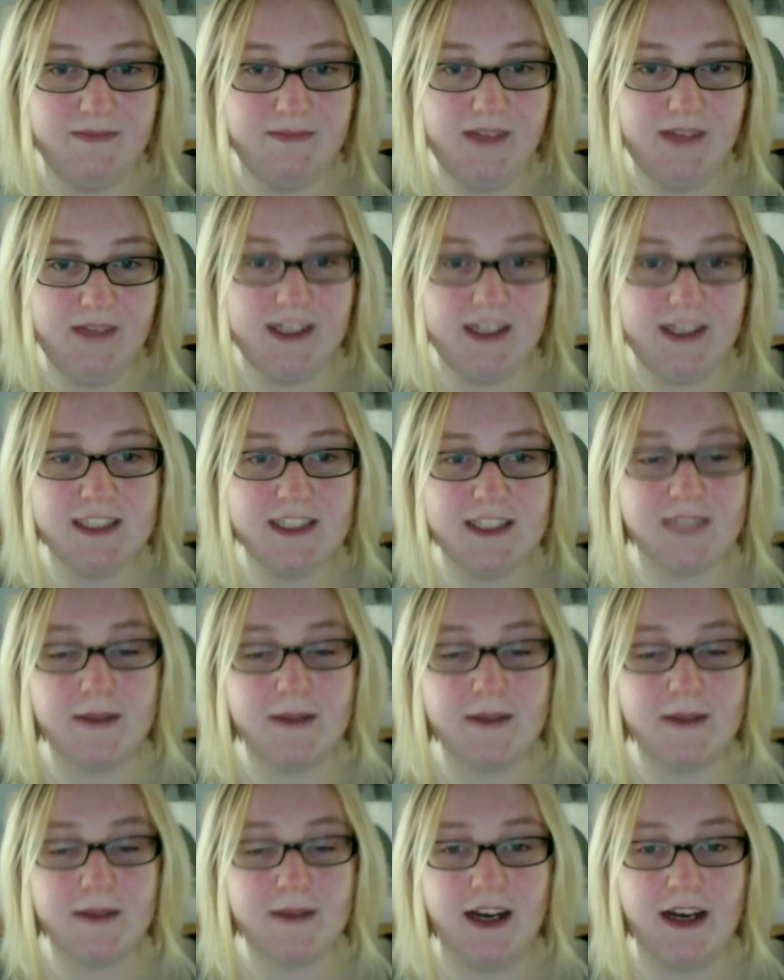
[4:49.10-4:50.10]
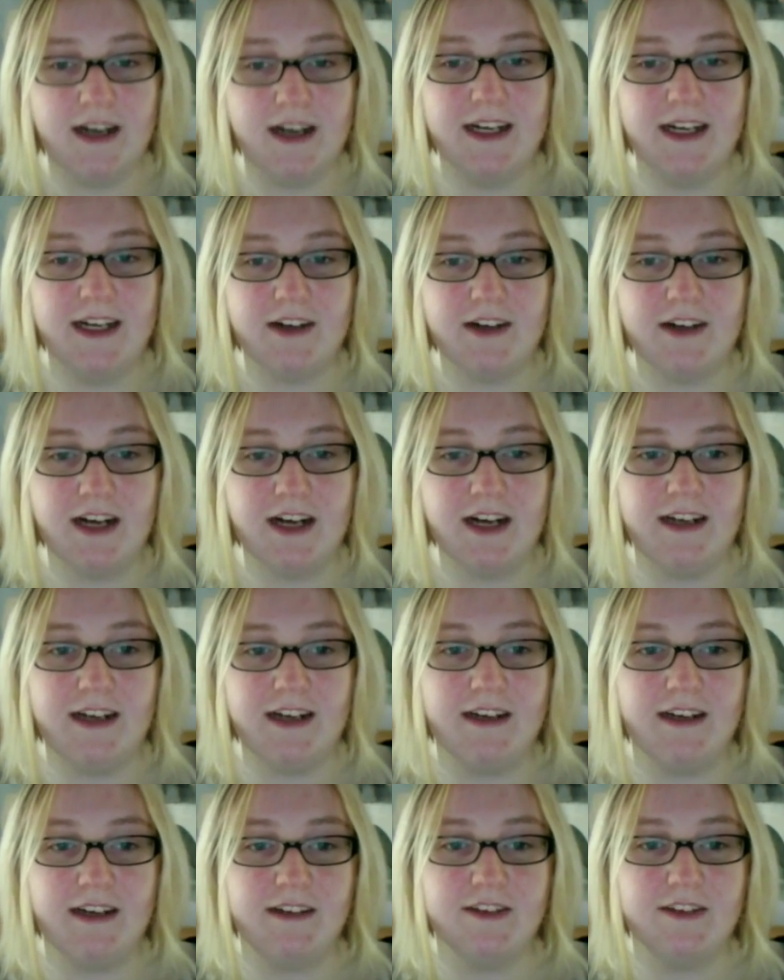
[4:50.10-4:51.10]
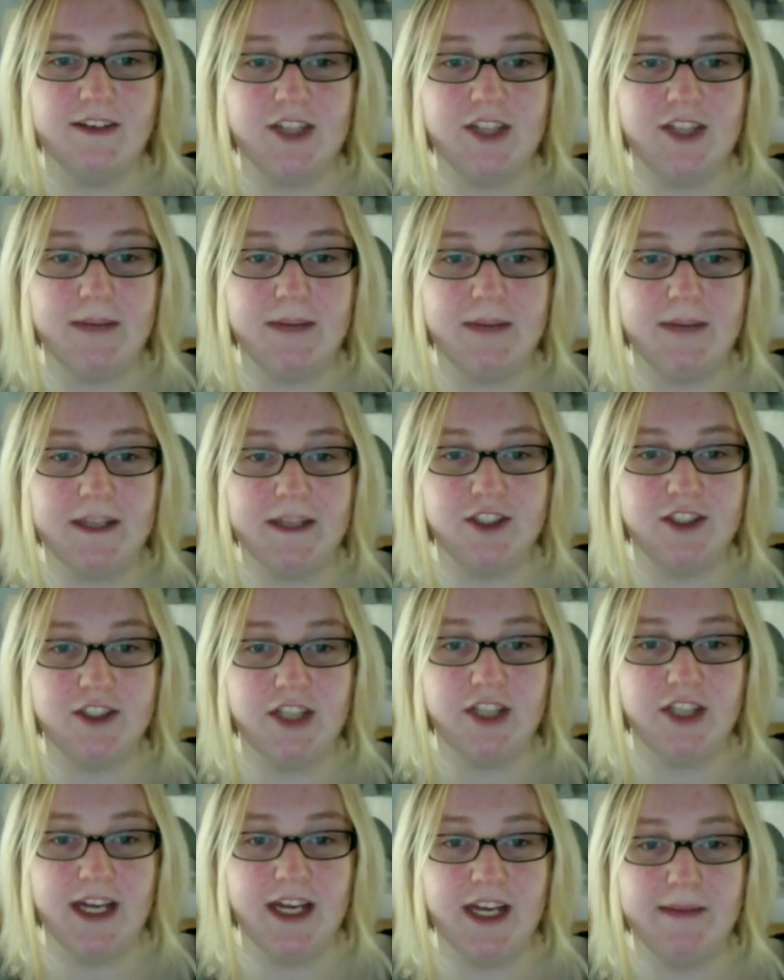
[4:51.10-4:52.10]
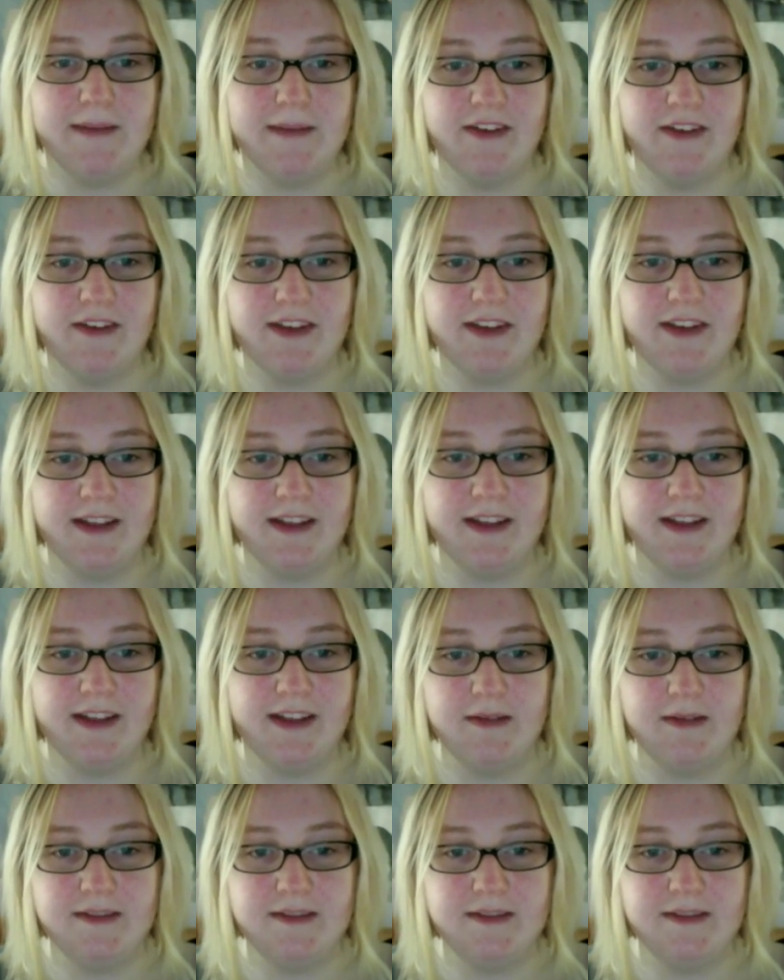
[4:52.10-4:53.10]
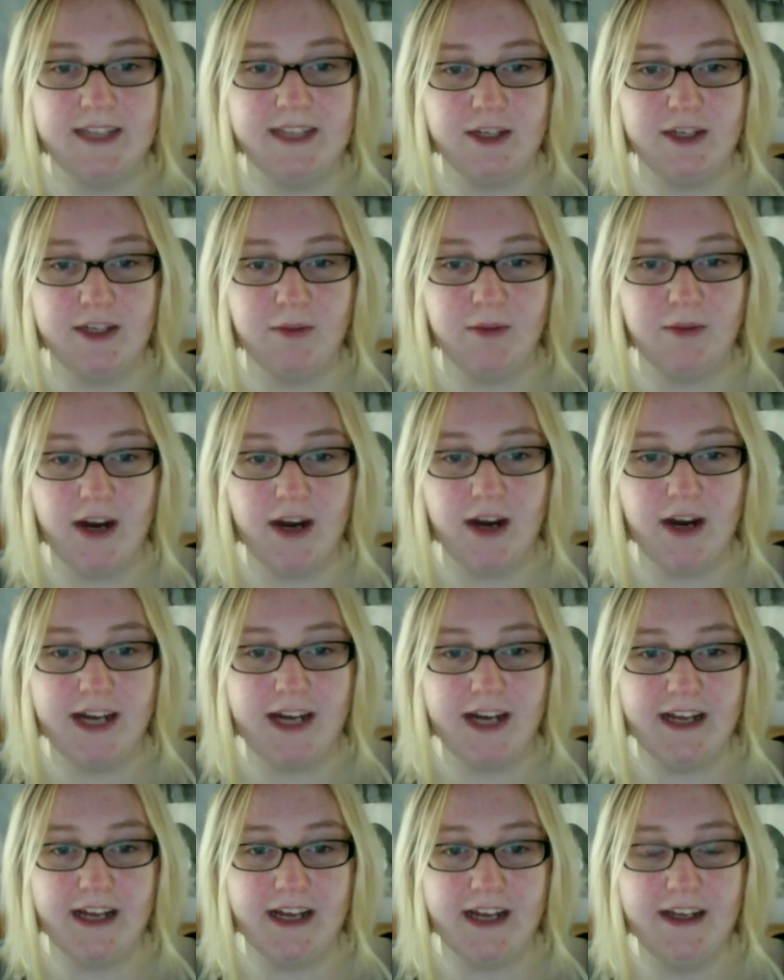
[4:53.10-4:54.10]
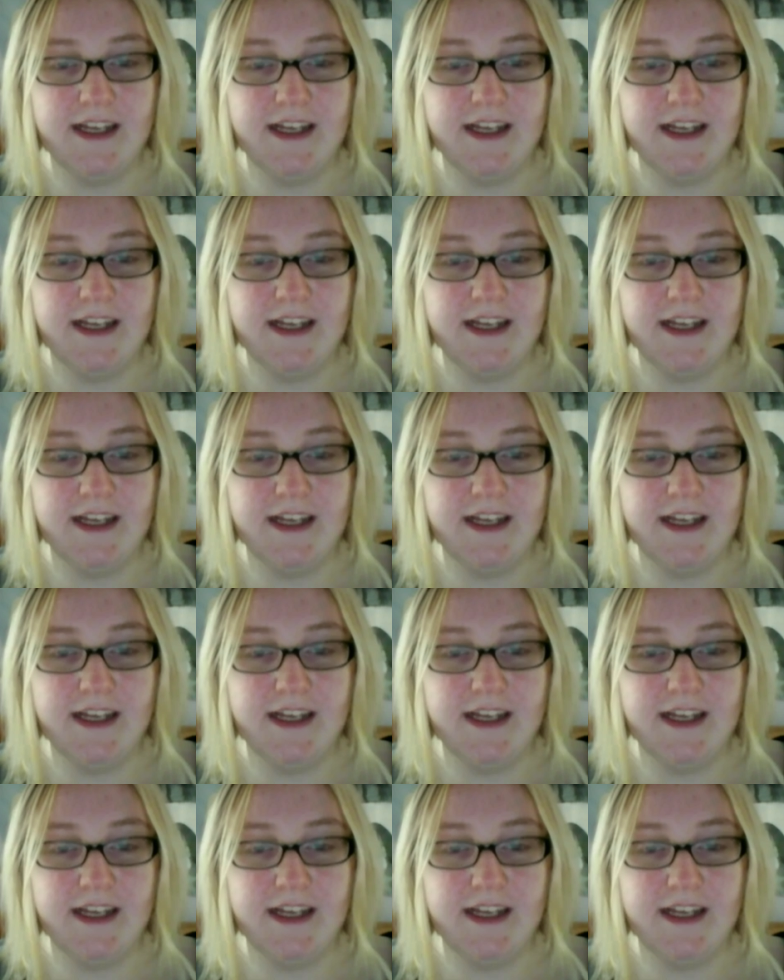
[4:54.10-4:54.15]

they talked about the Intercontinental Championship and everything, and that Daniel Bryan had to,